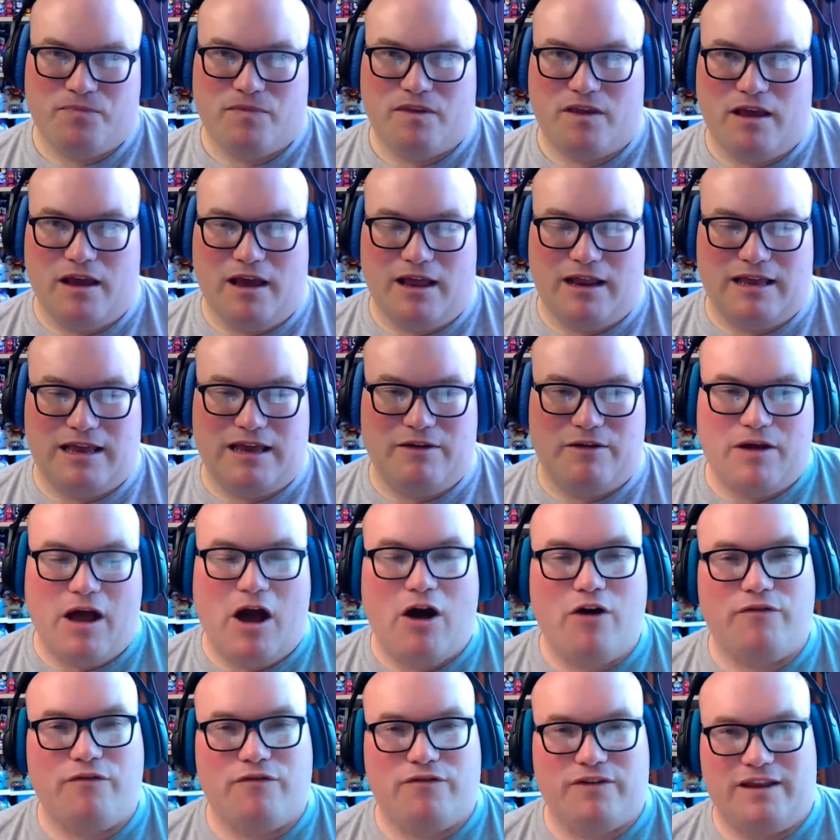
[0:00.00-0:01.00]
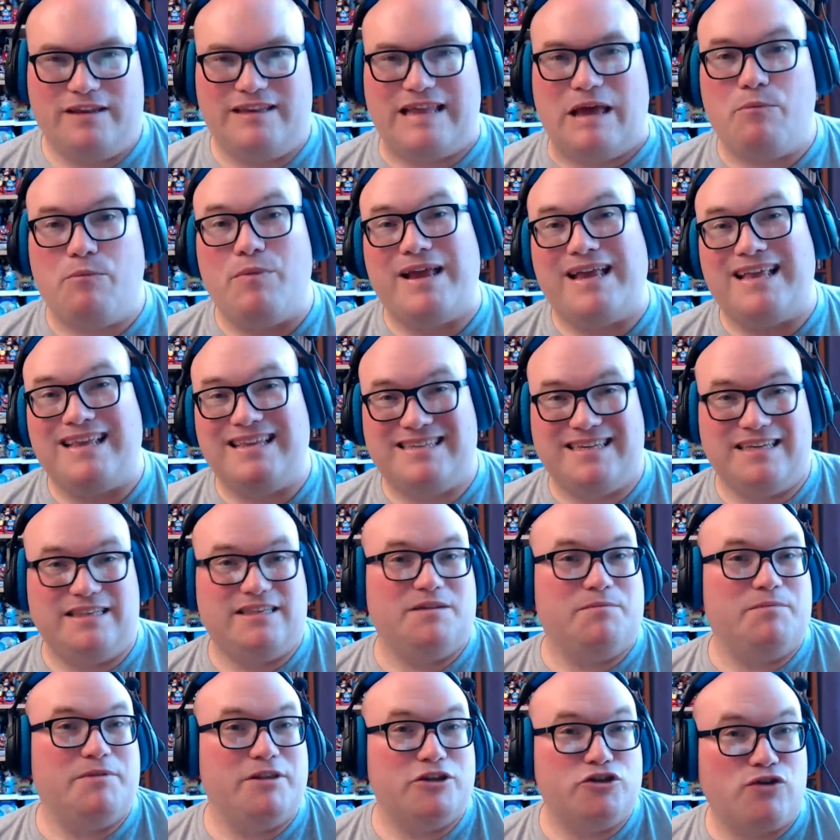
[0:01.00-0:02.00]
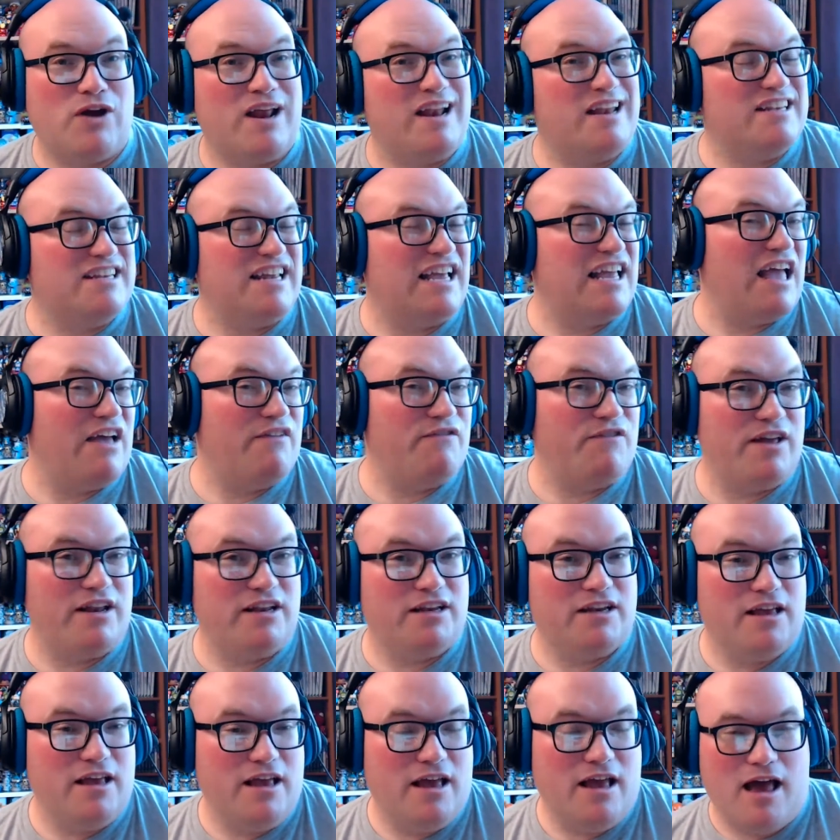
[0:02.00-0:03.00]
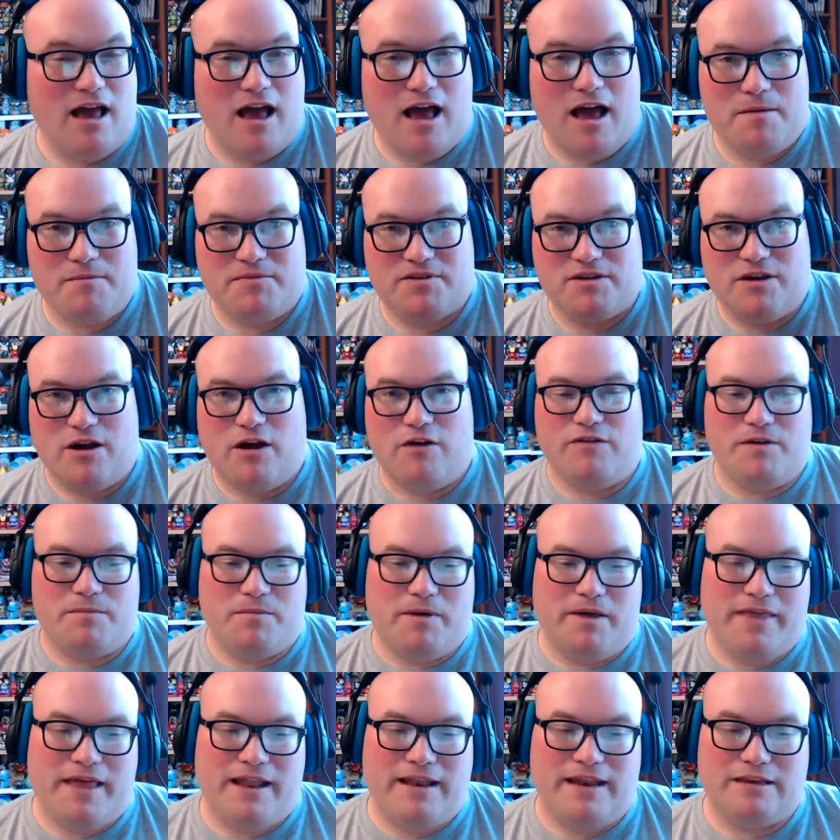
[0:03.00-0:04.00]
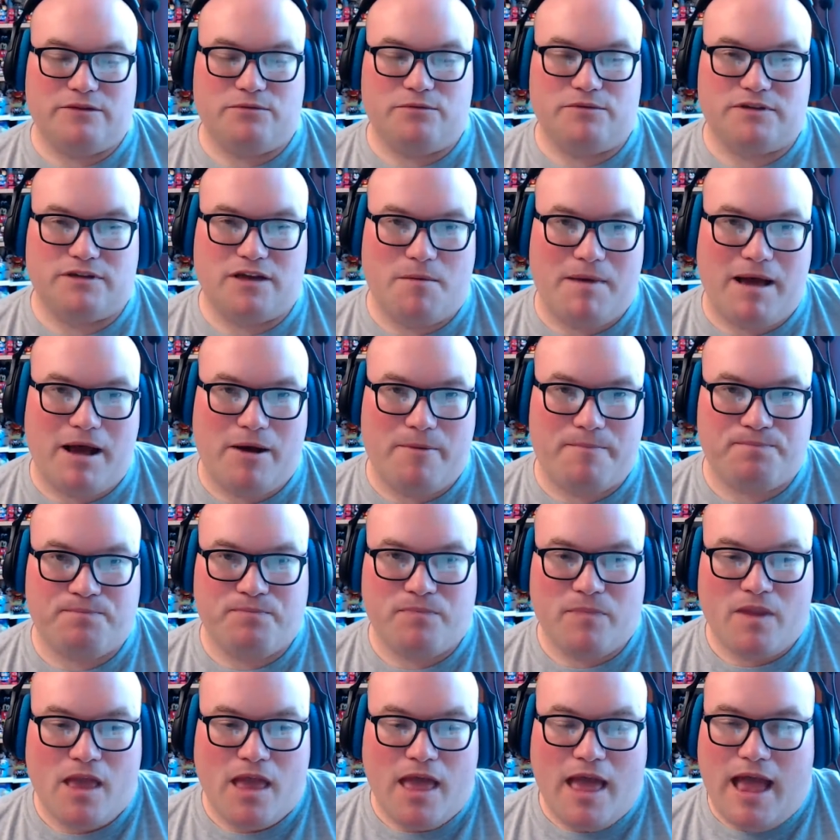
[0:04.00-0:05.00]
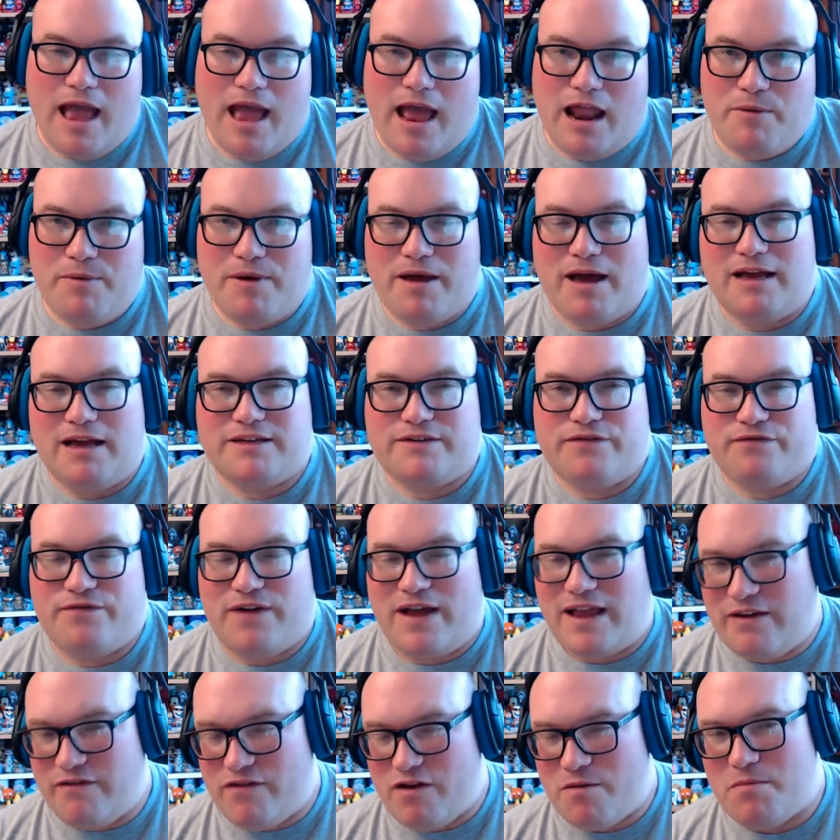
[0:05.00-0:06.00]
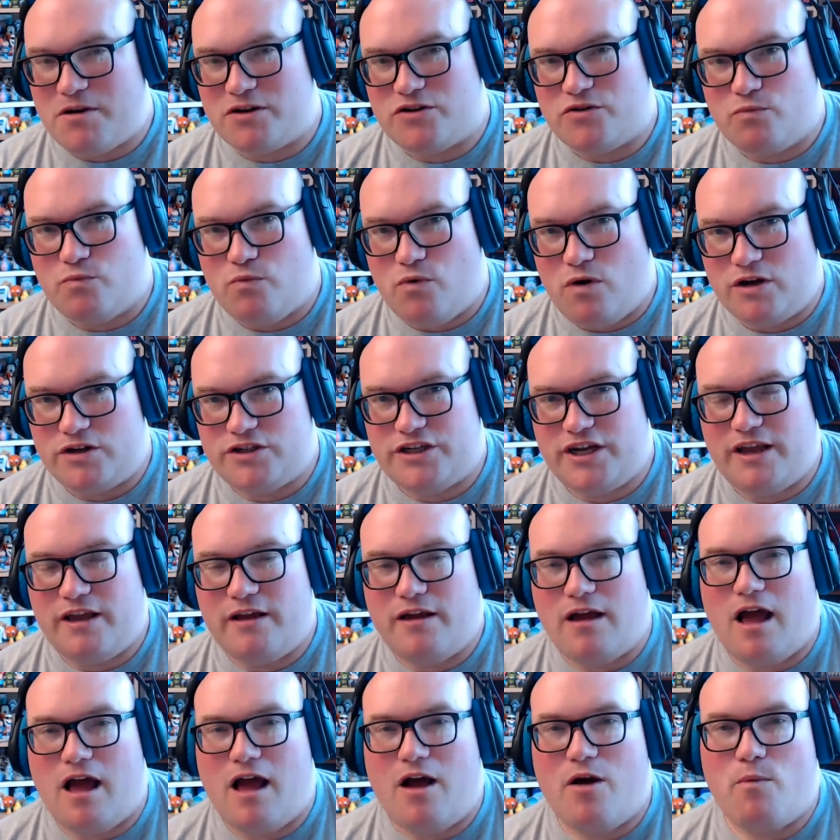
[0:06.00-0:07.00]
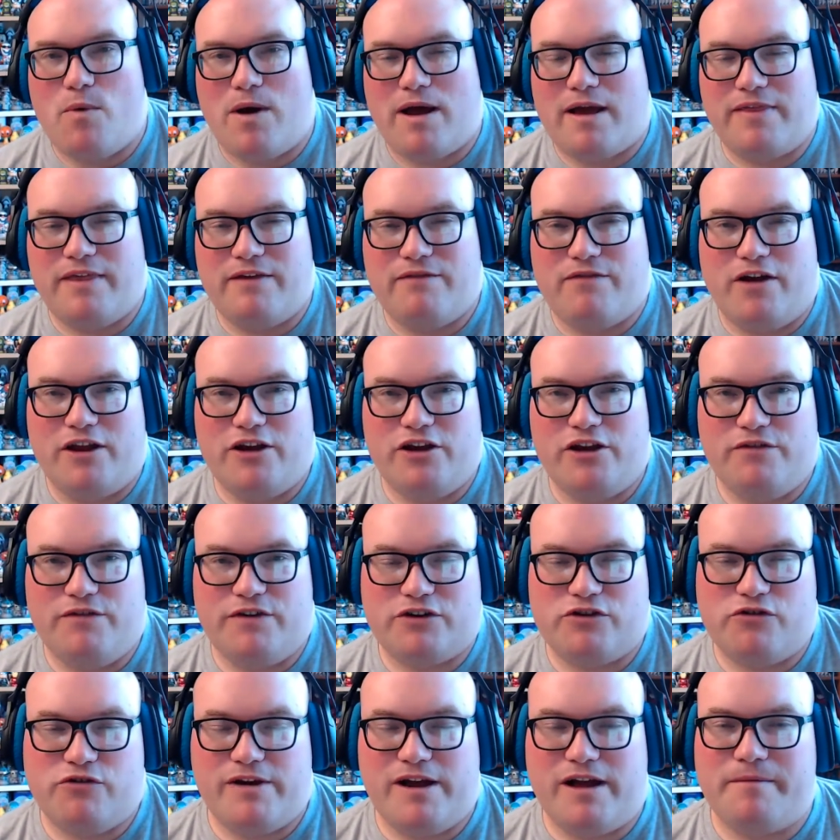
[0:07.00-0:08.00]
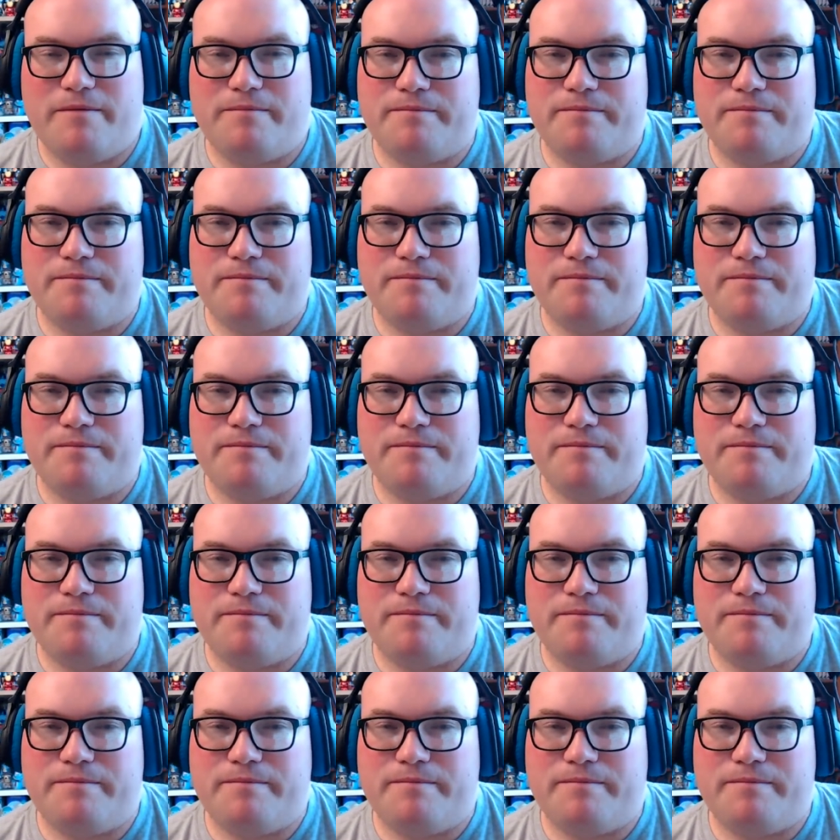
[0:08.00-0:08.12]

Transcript: And hopefully, then we can see some of the trailers like a bit. So hopefully, by then this one's come out. Anyway, guys, thank you very much for watching. Where can they find you, Victoria?